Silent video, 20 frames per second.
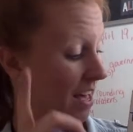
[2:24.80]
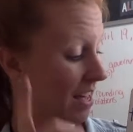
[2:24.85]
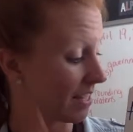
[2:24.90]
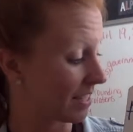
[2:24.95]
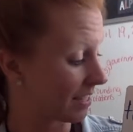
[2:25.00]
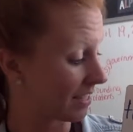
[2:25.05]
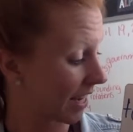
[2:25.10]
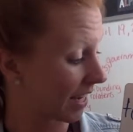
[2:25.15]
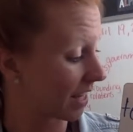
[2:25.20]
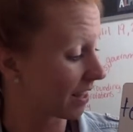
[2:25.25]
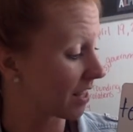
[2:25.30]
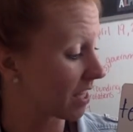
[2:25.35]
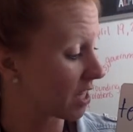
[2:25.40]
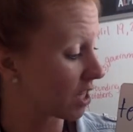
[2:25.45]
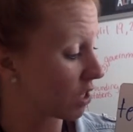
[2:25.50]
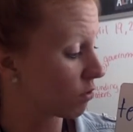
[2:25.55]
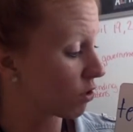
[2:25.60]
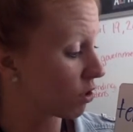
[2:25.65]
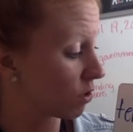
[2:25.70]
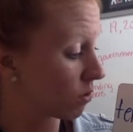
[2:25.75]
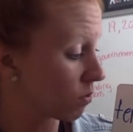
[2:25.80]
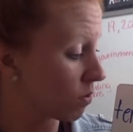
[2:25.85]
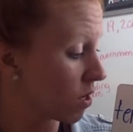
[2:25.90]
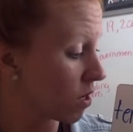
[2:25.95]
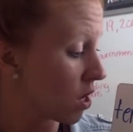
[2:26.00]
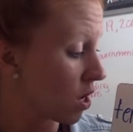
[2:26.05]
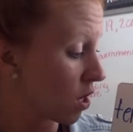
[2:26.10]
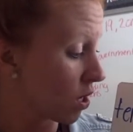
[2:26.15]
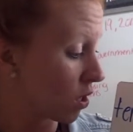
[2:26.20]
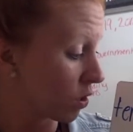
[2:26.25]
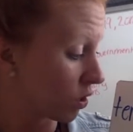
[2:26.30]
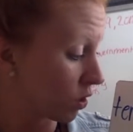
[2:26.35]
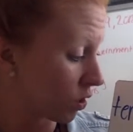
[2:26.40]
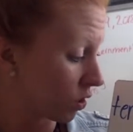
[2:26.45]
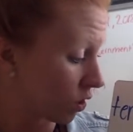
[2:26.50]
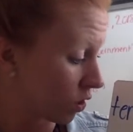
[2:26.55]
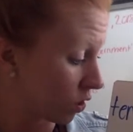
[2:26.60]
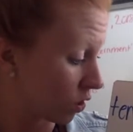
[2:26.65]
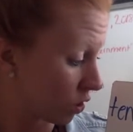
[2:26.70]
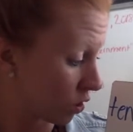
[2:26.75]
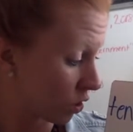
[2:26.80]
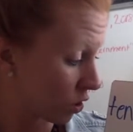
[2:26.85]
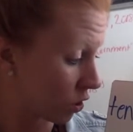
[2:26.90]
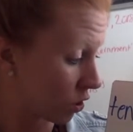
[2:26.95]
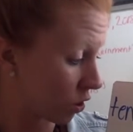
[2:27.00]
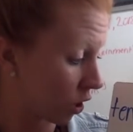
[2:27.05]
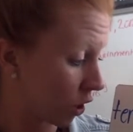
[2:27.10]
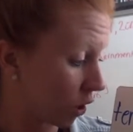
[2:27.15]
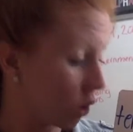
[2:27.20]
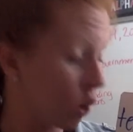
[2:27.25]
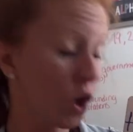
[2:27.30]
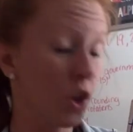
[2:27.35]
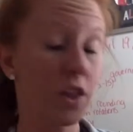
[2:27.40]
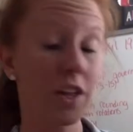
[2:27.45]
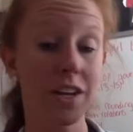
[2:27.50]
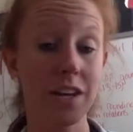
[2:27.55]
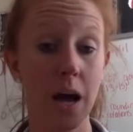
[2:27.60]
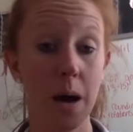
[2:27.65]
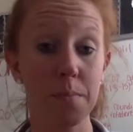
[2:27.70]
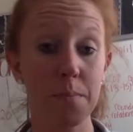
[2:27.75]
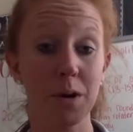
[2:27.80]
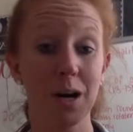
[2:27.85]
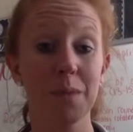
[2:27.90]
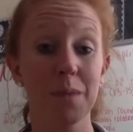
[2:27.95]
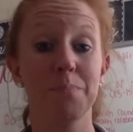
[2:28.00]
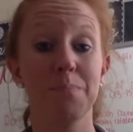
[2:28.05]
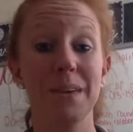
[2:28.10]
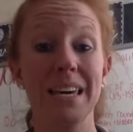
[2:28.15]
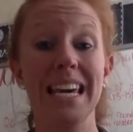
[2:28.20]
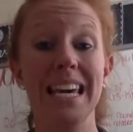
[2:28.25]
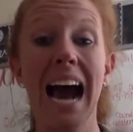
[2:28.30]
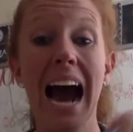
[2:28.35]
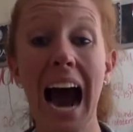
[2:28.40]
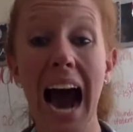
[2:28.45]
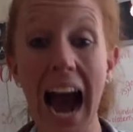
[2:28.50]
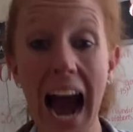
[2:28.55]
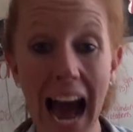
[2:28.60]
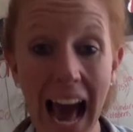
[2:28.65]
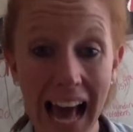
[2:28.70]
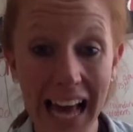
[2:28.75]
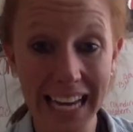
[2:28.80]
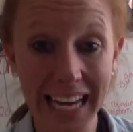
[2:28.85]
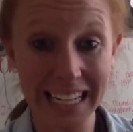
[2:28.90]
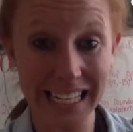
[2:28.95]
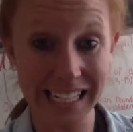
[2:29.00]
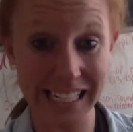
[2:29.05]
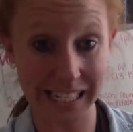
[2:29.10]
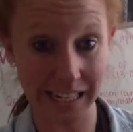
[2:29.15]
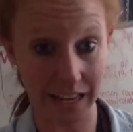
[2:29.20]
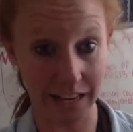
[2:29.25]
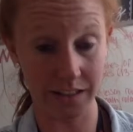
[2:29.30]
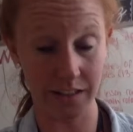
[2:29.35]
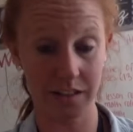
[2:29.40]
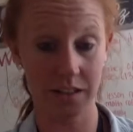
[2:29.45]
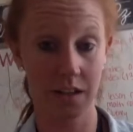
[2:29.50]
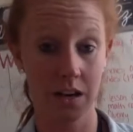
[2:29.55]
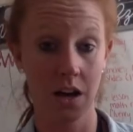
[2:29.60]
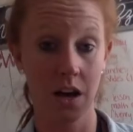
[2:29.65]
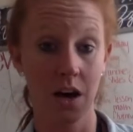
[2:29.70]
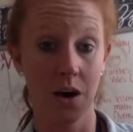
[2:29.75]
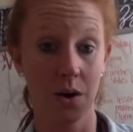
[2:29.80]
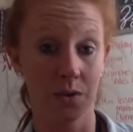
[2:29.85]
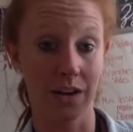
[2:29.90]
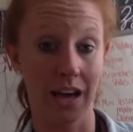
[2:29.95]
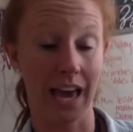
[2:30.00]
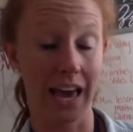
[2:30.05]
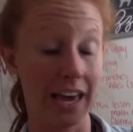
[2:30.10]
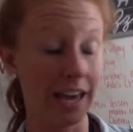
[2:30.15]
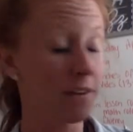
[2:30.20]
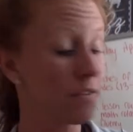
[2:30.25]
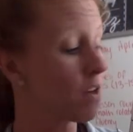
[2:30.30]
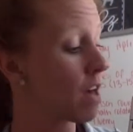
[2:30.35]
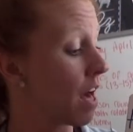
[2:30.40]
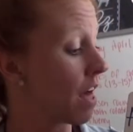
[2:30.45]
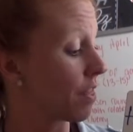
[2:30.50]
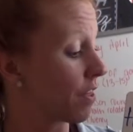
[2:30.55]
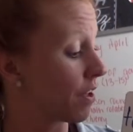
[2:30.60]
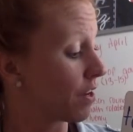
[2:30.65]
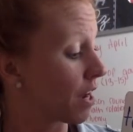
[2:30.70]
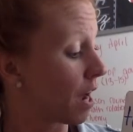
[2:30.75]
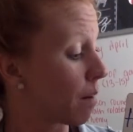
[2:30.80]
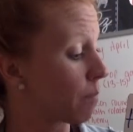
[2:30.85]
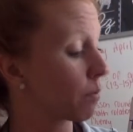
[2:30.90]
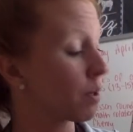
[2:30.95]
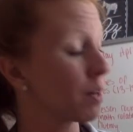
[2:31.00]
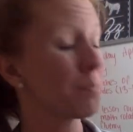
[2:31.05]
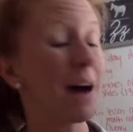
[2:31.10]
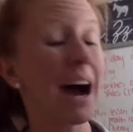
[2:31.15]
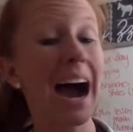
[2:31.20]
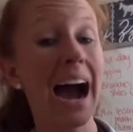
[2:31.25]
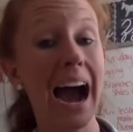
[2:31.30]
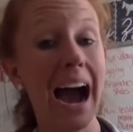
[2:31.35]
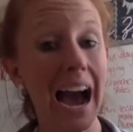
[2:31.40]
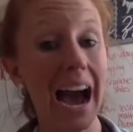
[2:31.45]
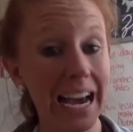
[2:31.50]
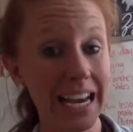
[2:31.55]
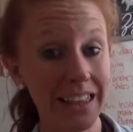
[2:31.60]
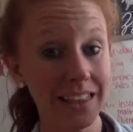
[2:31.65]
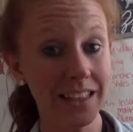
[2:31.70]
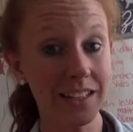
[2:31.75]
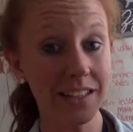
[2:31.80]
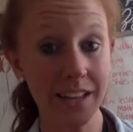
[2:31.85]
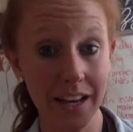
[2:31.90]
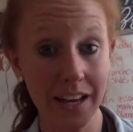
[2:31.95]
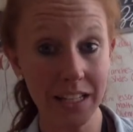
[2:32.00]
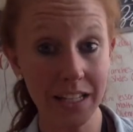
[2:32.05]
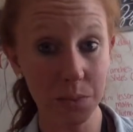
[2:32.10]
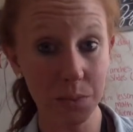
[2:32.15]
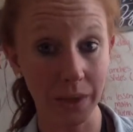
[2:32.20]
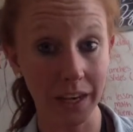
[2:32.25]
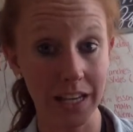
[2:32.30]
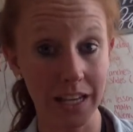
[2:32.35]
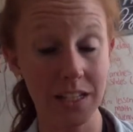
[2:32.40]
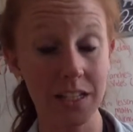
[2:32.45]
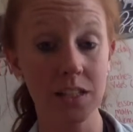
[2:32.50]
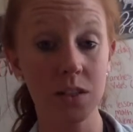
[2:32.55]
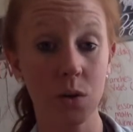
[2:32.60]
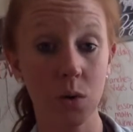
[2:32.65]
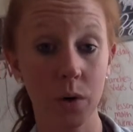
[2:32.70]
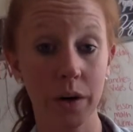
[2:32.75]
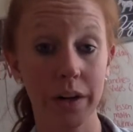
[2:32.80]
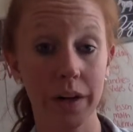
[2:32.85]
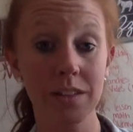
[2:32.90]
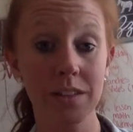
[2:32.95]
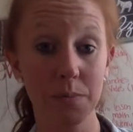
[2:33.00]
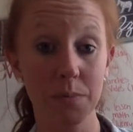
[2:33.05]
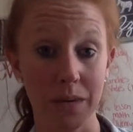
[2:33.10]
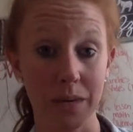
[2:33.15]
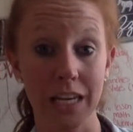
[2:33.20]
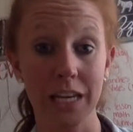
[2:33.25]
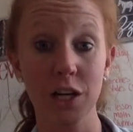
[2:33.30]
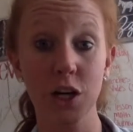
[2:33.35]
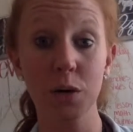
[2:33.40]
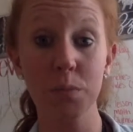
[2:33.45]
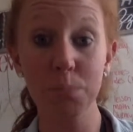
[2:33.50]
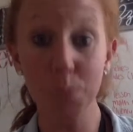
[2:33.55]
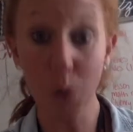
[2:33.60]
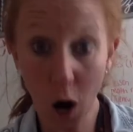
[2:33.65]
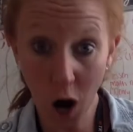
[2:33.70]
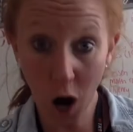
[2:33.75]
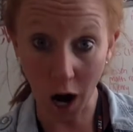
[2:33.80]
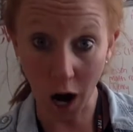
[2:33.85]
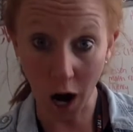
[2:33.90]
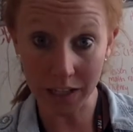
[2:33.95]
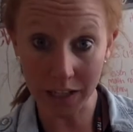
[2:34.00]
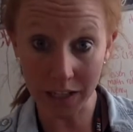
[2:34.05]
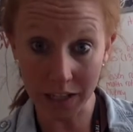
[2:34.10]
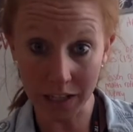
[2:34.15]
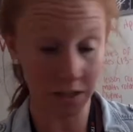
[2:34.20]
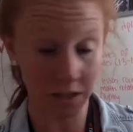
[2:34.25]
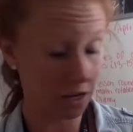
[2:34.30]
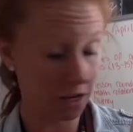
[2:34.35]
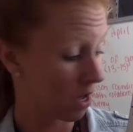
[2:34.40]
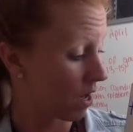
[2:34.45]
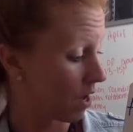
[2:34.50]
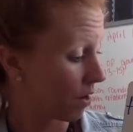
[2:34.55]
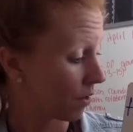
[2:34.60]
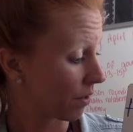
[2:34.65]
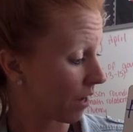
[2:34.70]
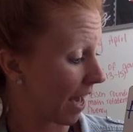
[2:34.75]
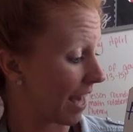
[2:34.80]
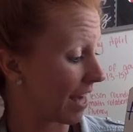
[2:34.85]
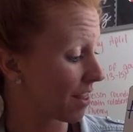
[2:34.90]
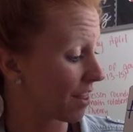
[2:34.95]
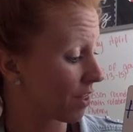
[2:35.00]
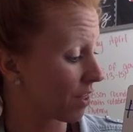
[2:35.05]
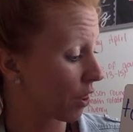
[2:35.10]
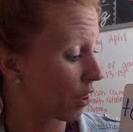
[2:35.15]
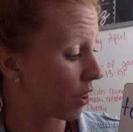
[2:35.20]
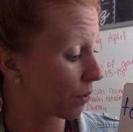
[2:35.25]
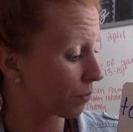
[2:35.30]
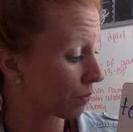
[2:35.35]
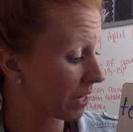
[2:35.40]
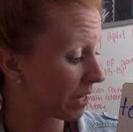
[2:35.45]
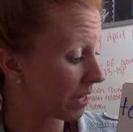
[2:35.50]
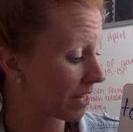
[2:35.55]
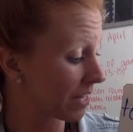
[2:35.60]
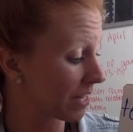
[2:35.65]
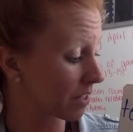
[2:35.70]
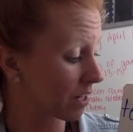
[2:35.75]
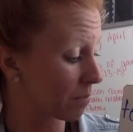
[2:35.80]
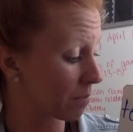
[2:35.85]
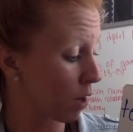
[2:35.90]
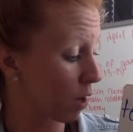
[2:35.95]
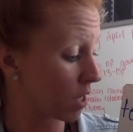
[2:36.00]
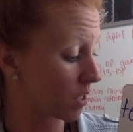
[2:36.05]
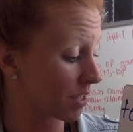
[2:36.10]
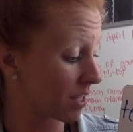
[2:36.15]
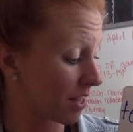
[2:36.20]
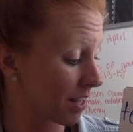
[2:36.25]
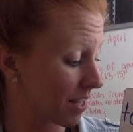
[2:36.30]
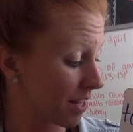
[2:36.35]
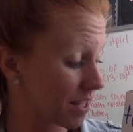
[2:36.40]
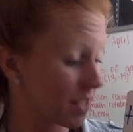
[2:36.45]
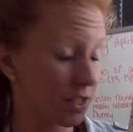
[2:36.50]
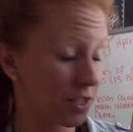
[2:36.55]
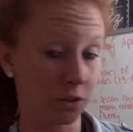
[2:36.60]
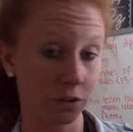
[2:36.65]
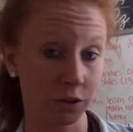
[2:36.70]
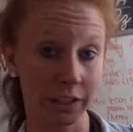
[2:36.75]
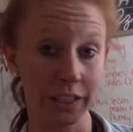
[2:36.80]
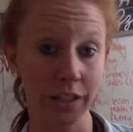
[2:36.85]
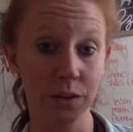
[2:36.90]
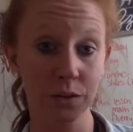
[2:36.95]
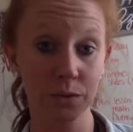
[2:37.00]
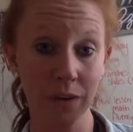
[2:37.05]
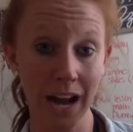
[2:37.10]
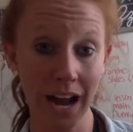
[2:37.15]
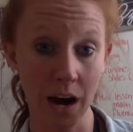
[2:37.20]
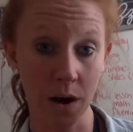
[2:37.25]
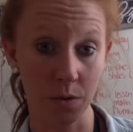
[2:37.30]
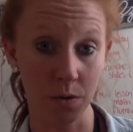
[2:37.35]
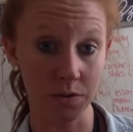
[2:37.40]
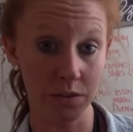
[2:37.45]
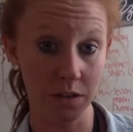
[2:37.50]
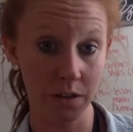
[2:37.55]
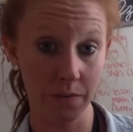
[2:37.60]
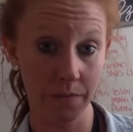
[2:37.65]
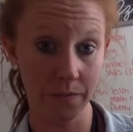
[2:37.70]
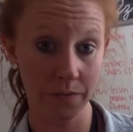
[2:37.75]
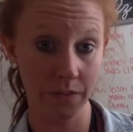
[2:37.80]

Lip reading: Second thing you do, circle the number behind it, okay? The number behind the tens place is going to be your boss, okay? The 3 is going to boss this 3 around.